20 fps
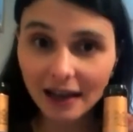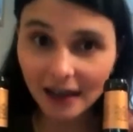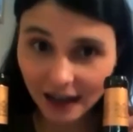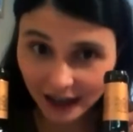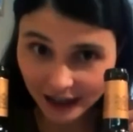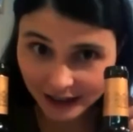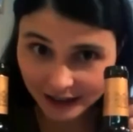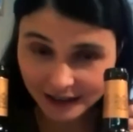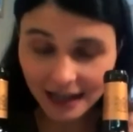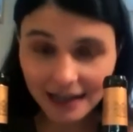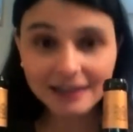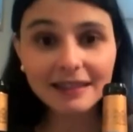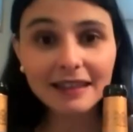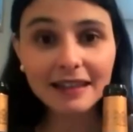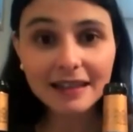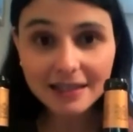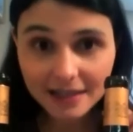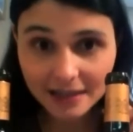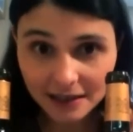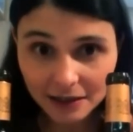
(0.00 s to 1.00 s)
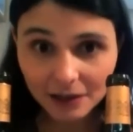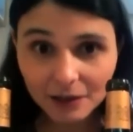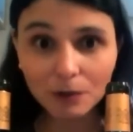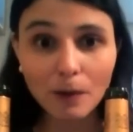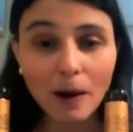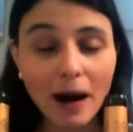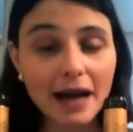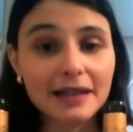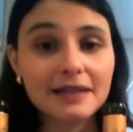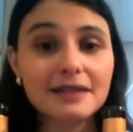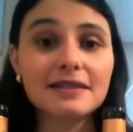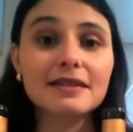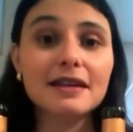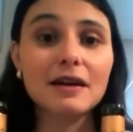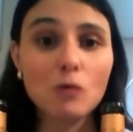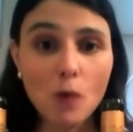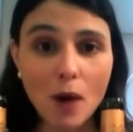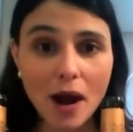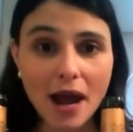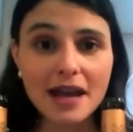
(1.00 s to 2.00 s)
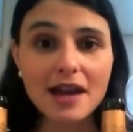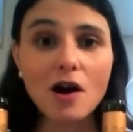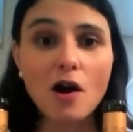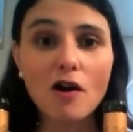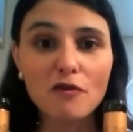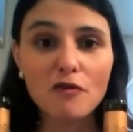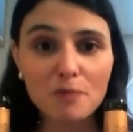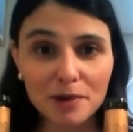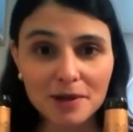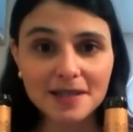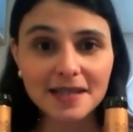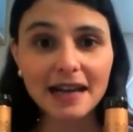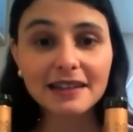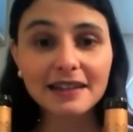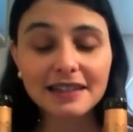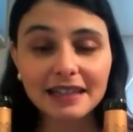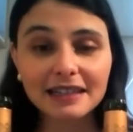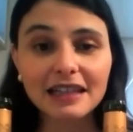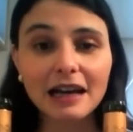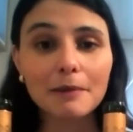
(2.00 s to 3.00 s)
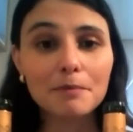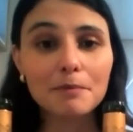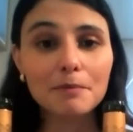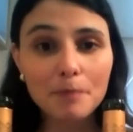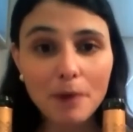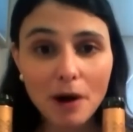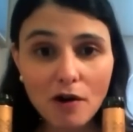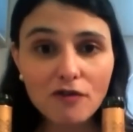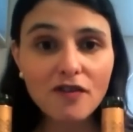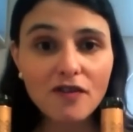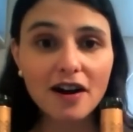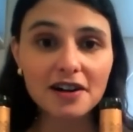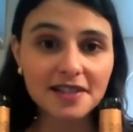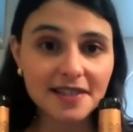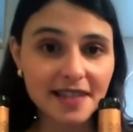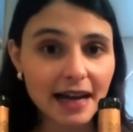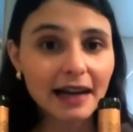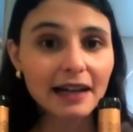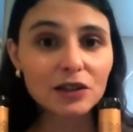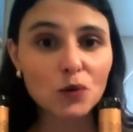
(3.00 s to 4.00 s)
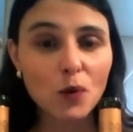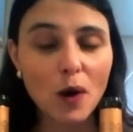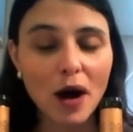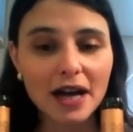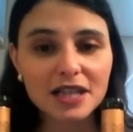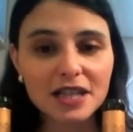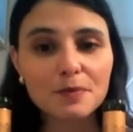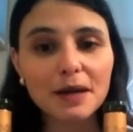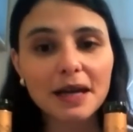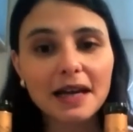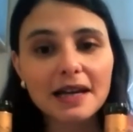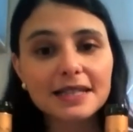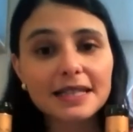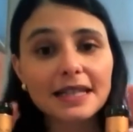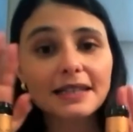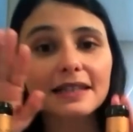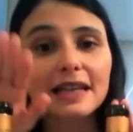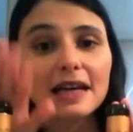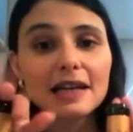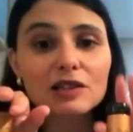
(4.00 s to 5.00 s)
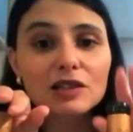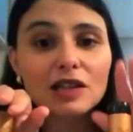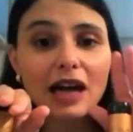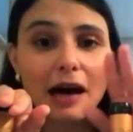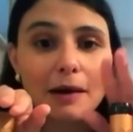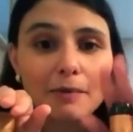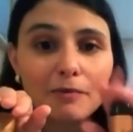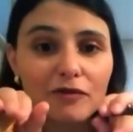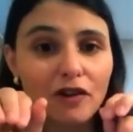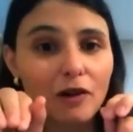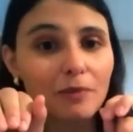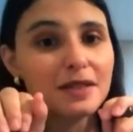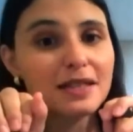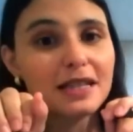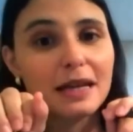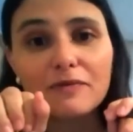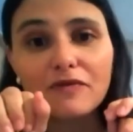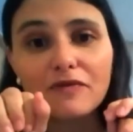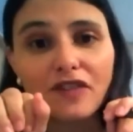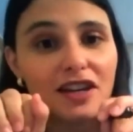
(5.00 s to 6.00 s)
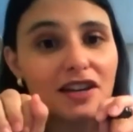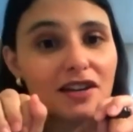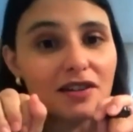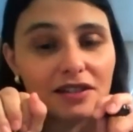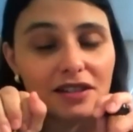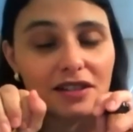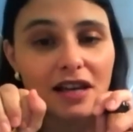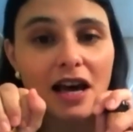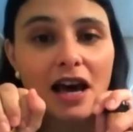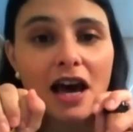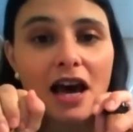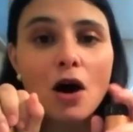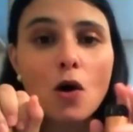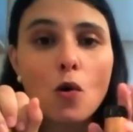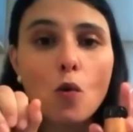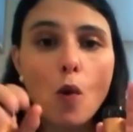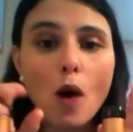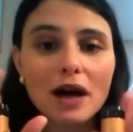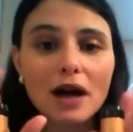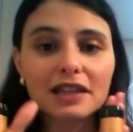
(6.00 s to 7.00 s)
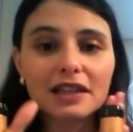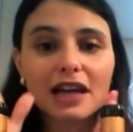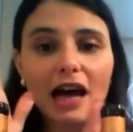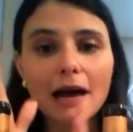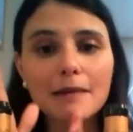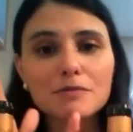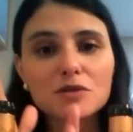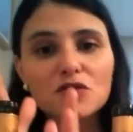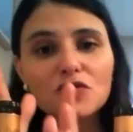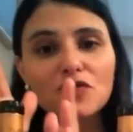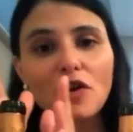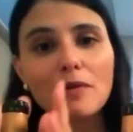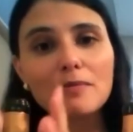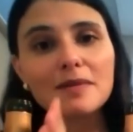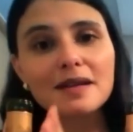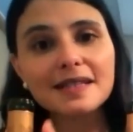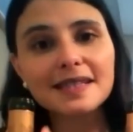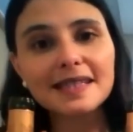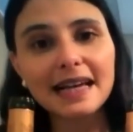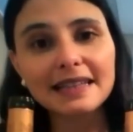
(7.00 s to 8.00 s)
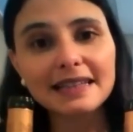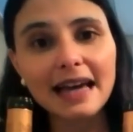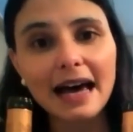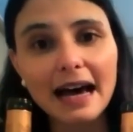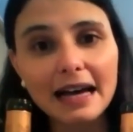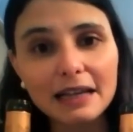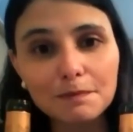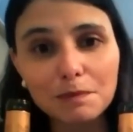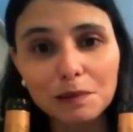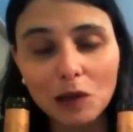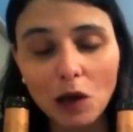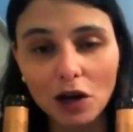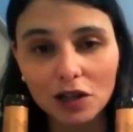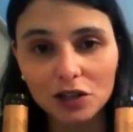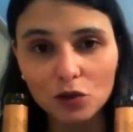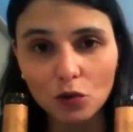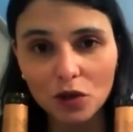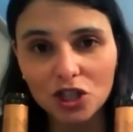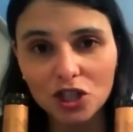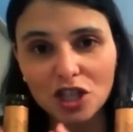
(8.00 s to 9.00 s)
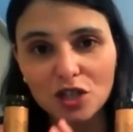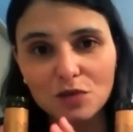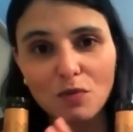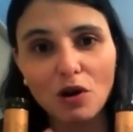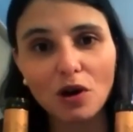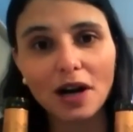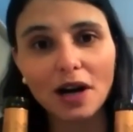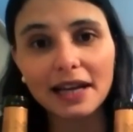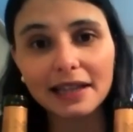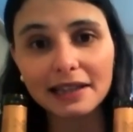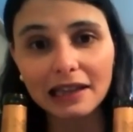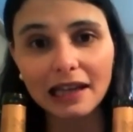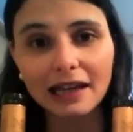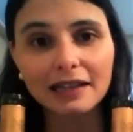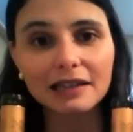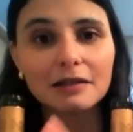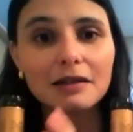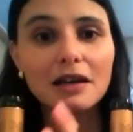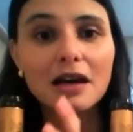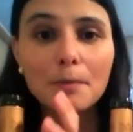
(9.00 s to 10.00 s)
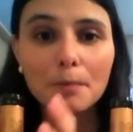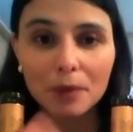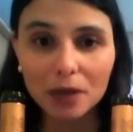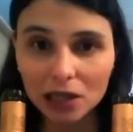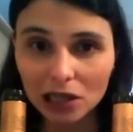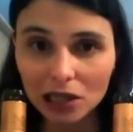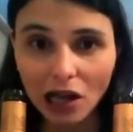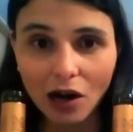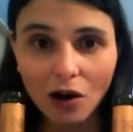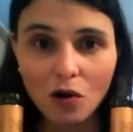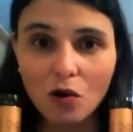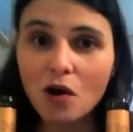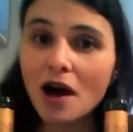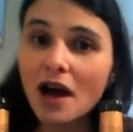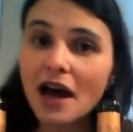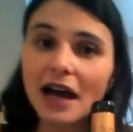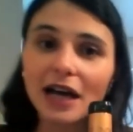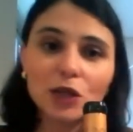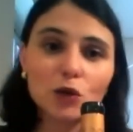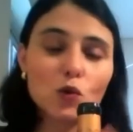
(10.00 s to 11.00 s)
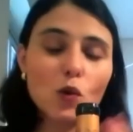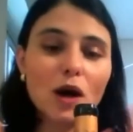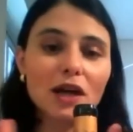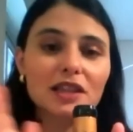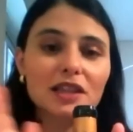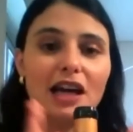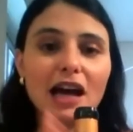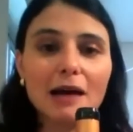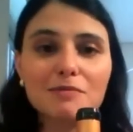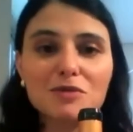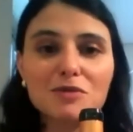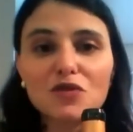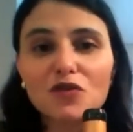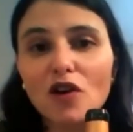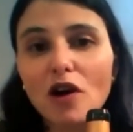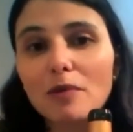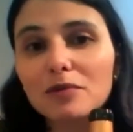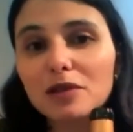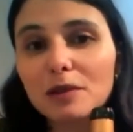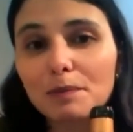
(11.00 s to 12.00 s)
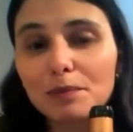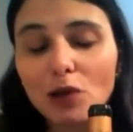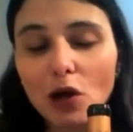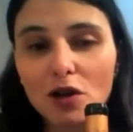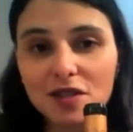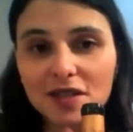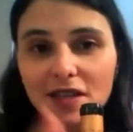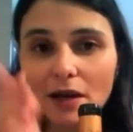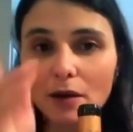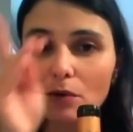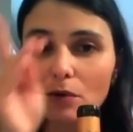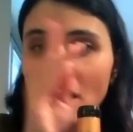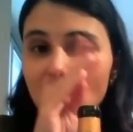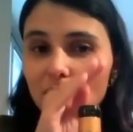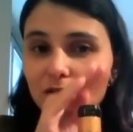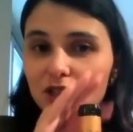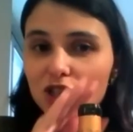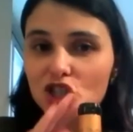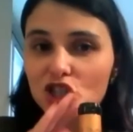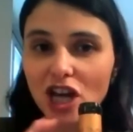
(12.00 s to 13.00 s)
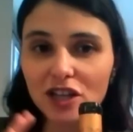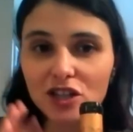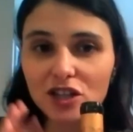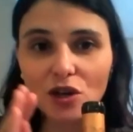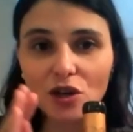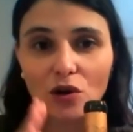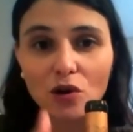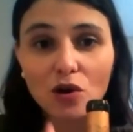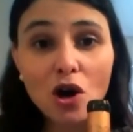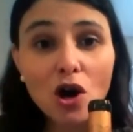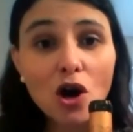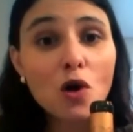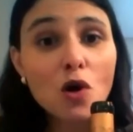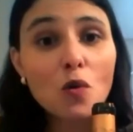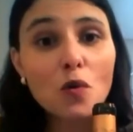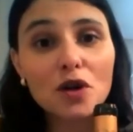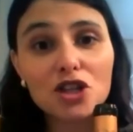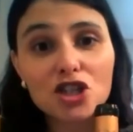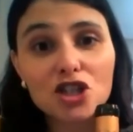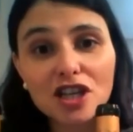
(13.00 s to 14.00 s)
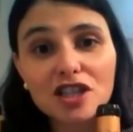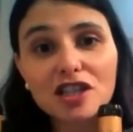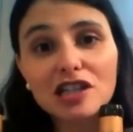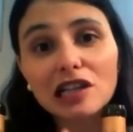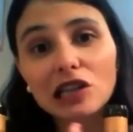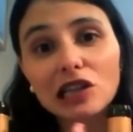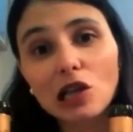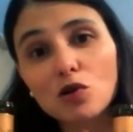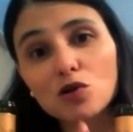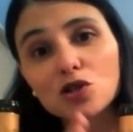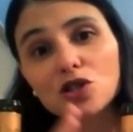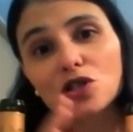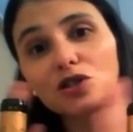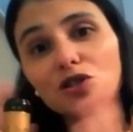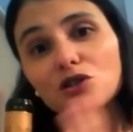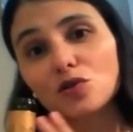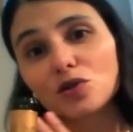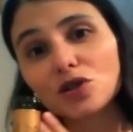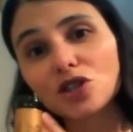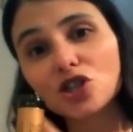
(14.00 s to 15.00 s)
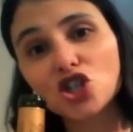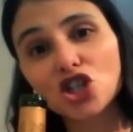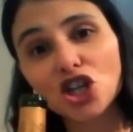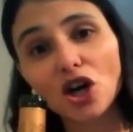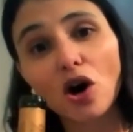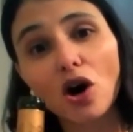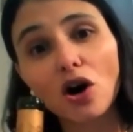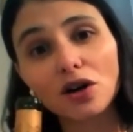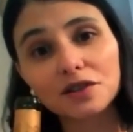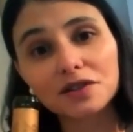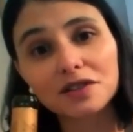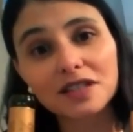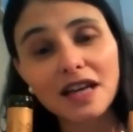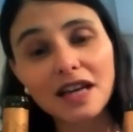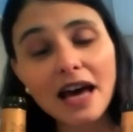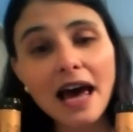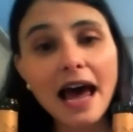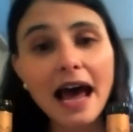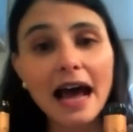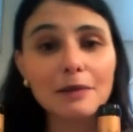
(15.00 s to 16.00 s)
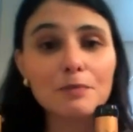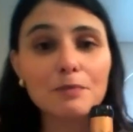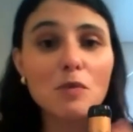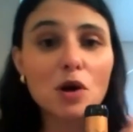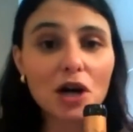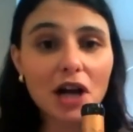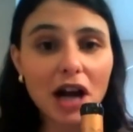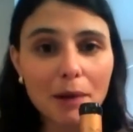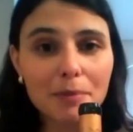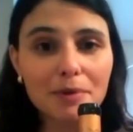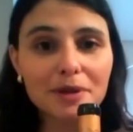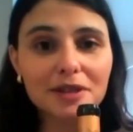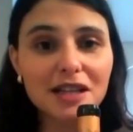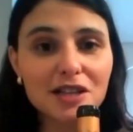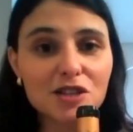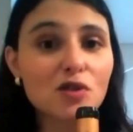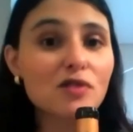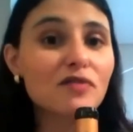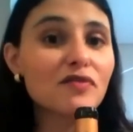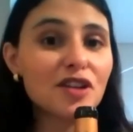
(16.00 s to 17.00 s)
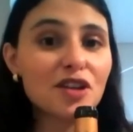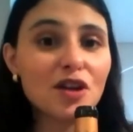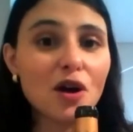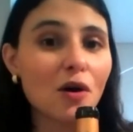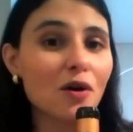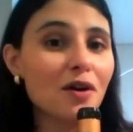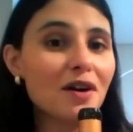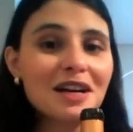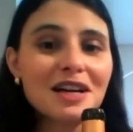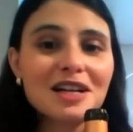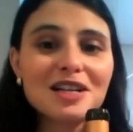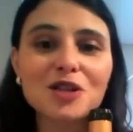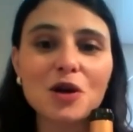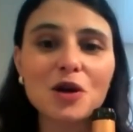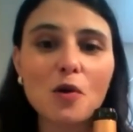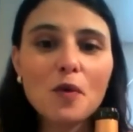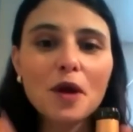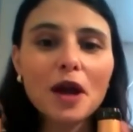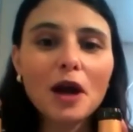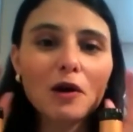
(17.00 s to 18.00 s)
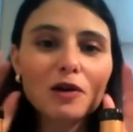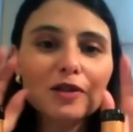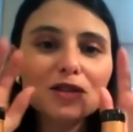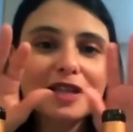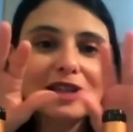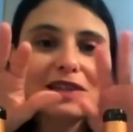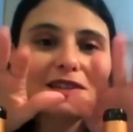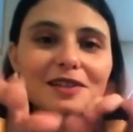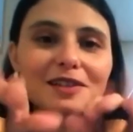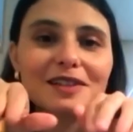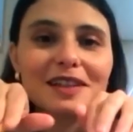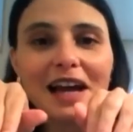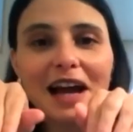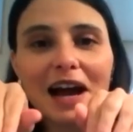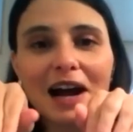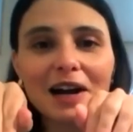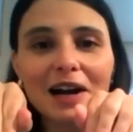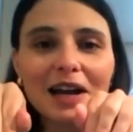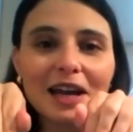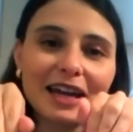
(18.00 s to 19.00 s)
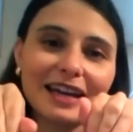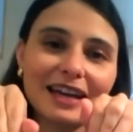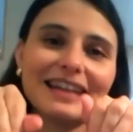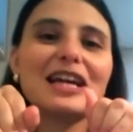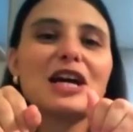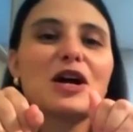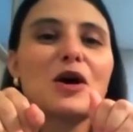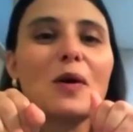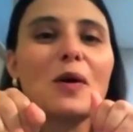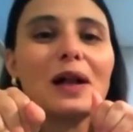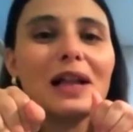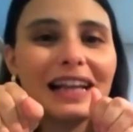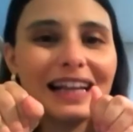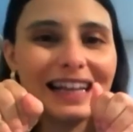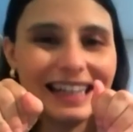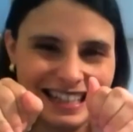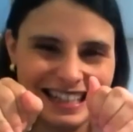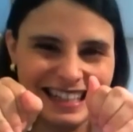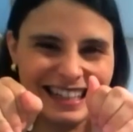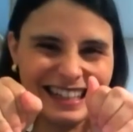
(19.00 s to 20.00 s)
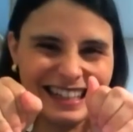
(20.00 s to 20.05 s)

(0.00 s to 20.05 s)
uh, that is the right way of presenting them. Both are second wines because they don't come from the same vineyard. One comes from St. Anne plot, which is more inland Merlot, and one comes from the plots around the chateau, which is closer to the Gironde and more Cabernet Sauvignon. So we consider they are equal